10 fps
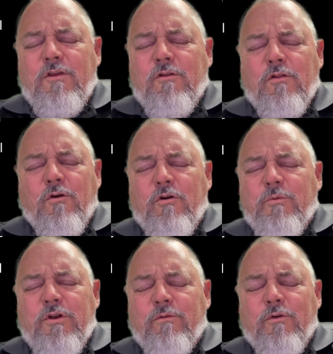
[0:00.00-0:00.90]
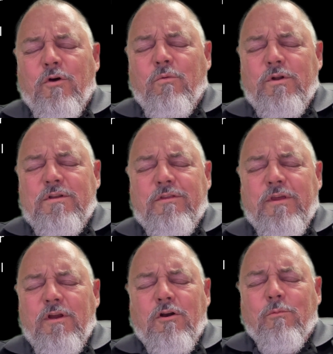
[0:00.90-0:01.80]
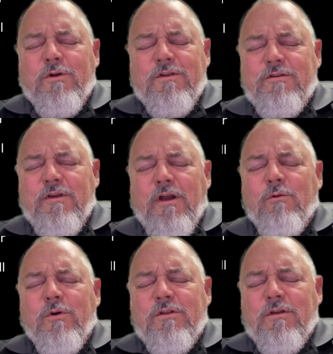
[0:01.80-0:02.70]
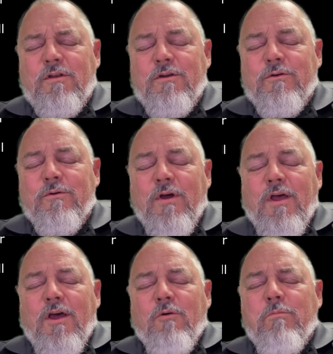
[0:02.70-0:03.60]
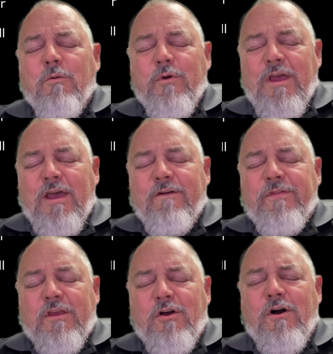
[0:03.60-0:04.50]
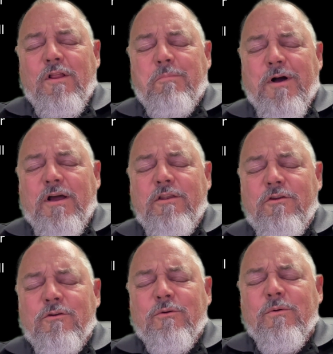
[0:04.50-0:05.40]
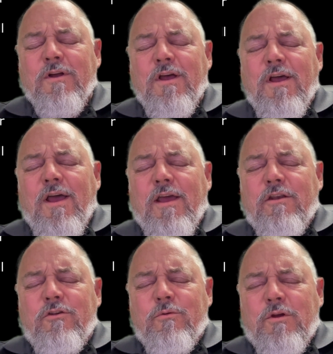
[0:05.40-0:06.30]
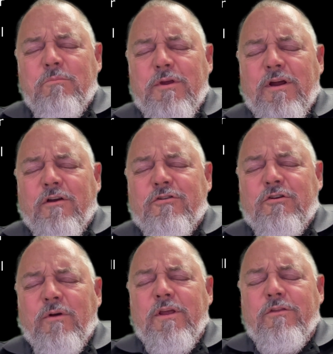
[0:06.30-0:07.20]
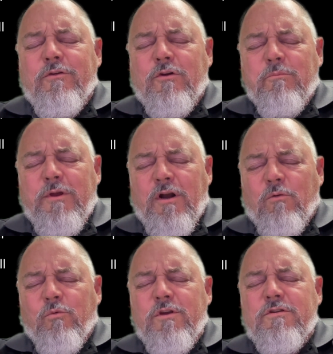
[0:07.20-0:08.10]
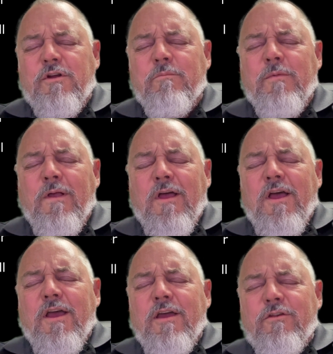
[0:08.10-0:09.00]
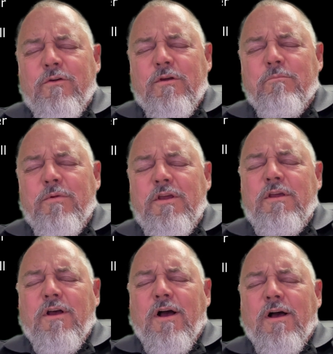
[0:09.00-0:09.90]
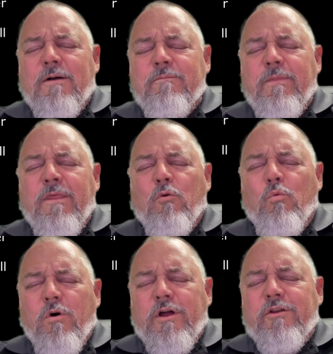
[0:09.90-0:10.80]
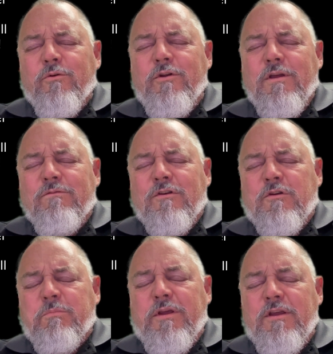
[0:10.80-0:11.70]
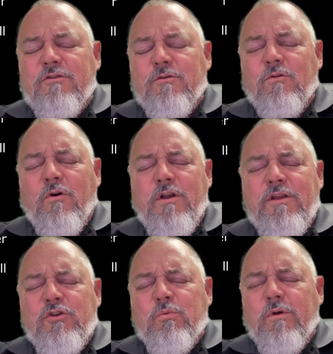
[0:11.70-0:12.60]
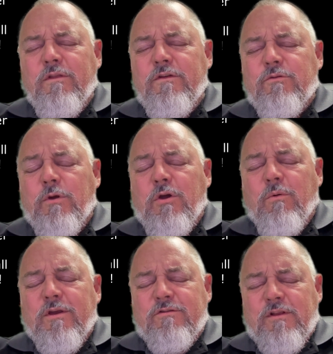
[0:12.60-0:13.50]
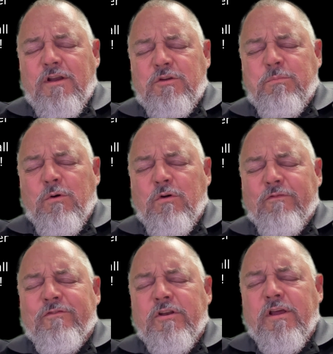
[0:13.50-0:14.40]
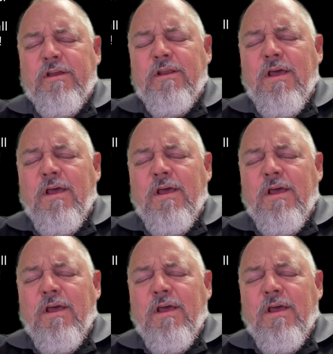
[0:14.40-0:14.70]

Lord, we don't know what to think or what to say or what to do, but we have to call upon you and you can be our strength. You can be our wisdom and you can be uh, the one who gives us peace. So, Lord, each one of these requests that I spoke of tonight,